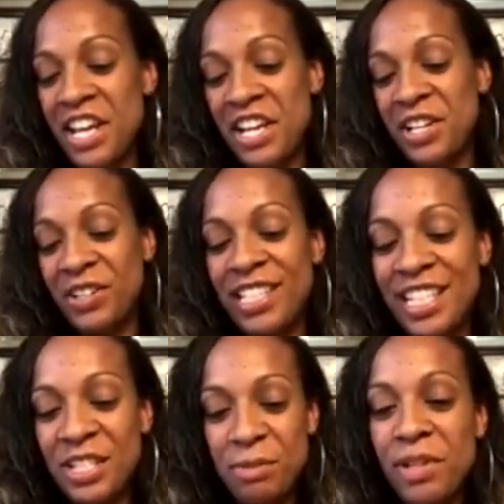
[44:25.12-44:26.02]
you know,
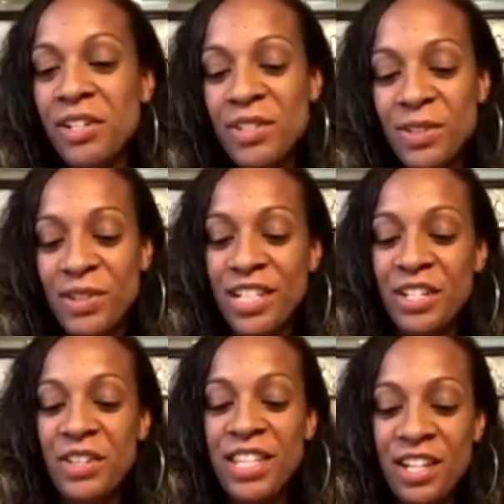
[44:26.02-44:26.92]
teaching middle school, you know,
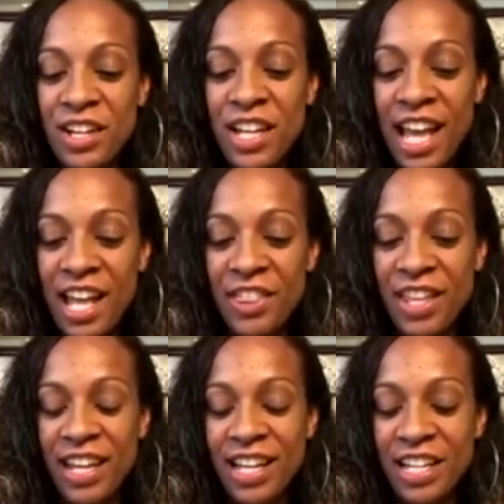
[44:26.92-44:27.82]
they're at
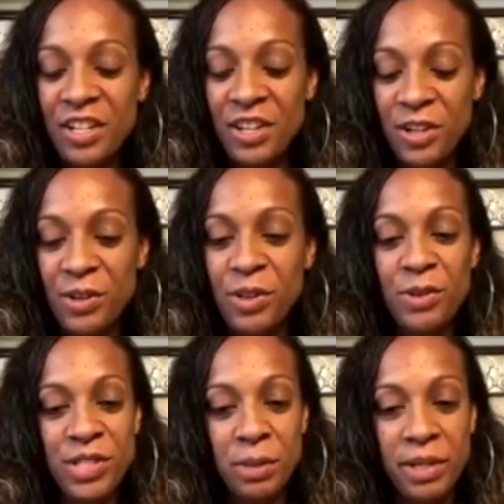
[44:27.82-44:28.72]
that, you know, they're going through
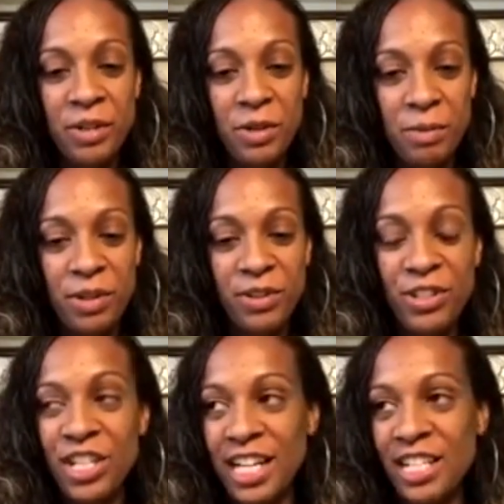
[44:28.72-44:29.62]
so many hormonal
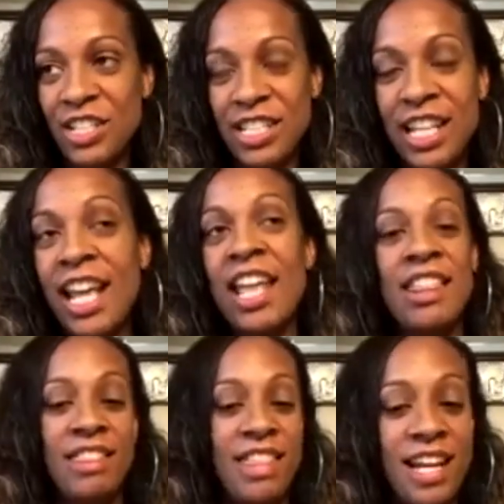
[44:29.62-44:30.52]
changes.
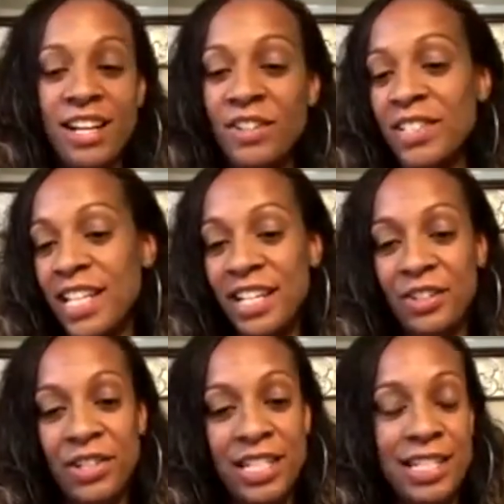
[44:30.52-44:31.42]
They don't take
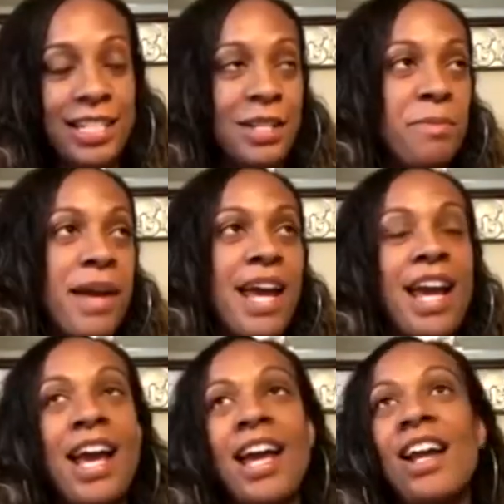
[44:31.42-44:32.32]
criticism
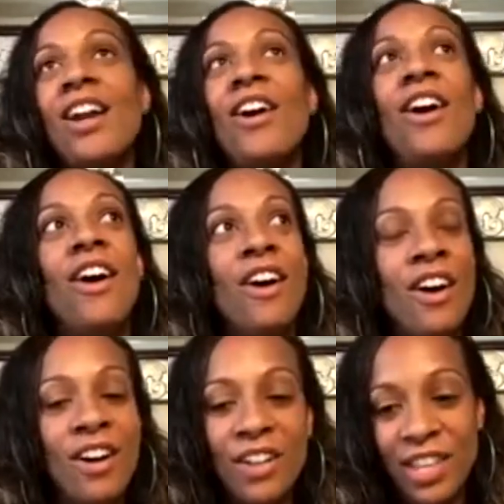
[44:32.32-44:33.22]
at
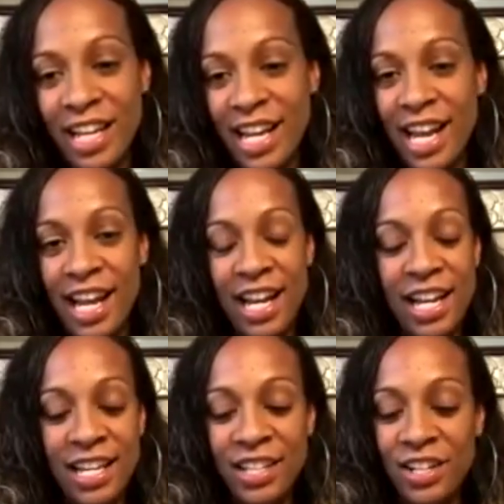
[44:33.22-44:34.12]
all. They
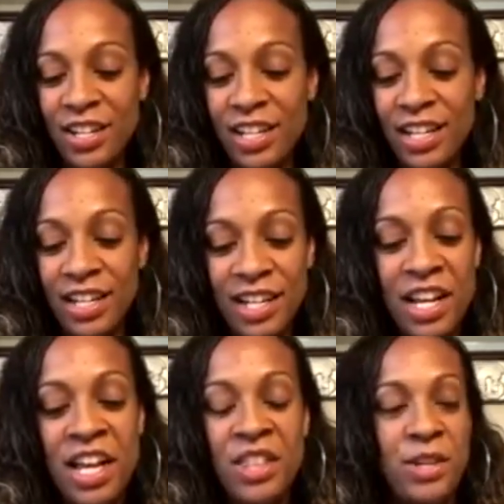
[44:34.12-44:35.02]
hate. They're
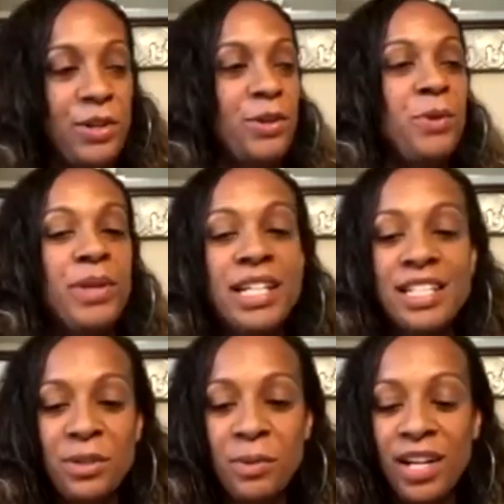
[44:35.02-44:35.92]
they're quick to
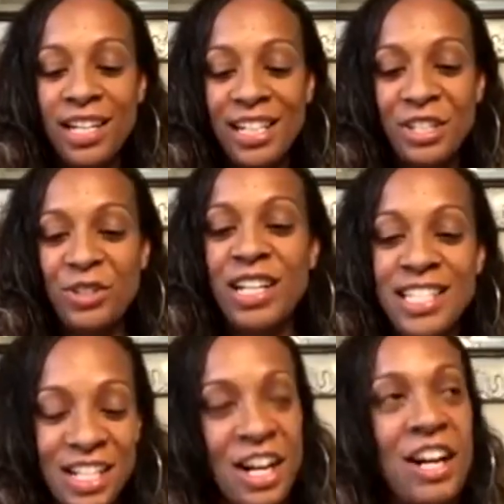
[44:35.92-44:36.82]
want to address
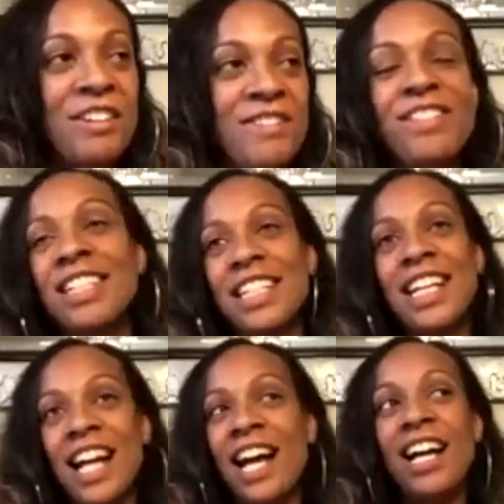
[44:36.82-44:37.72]
conflict.
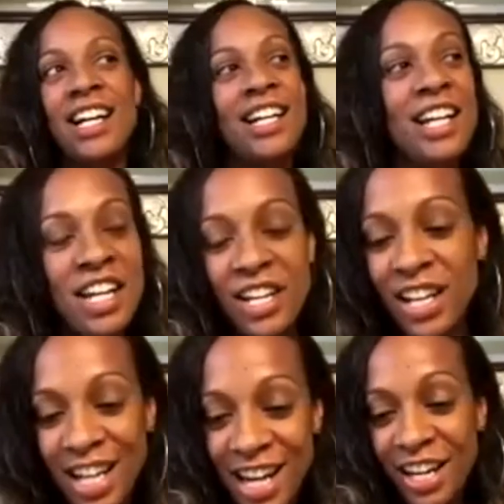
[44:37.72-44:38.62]
I
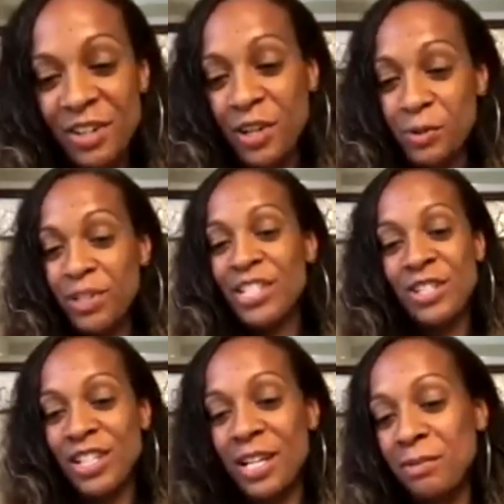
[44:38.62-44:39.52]
I don't know. We're still.
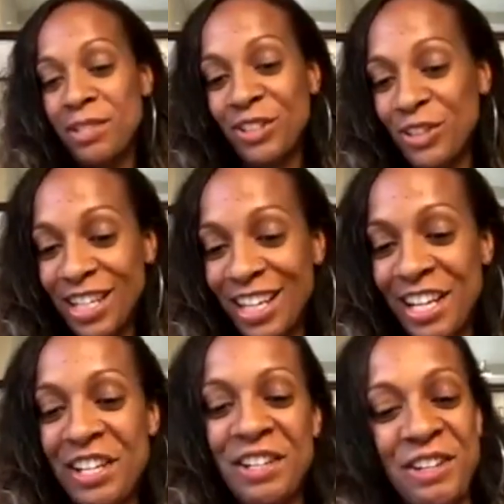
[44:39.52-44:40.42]
I'm still trying
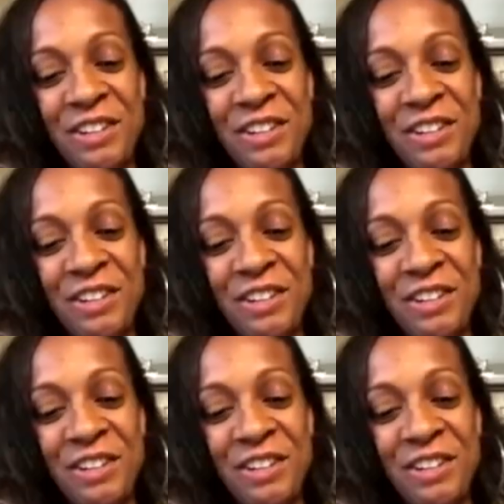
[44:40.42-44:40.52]
to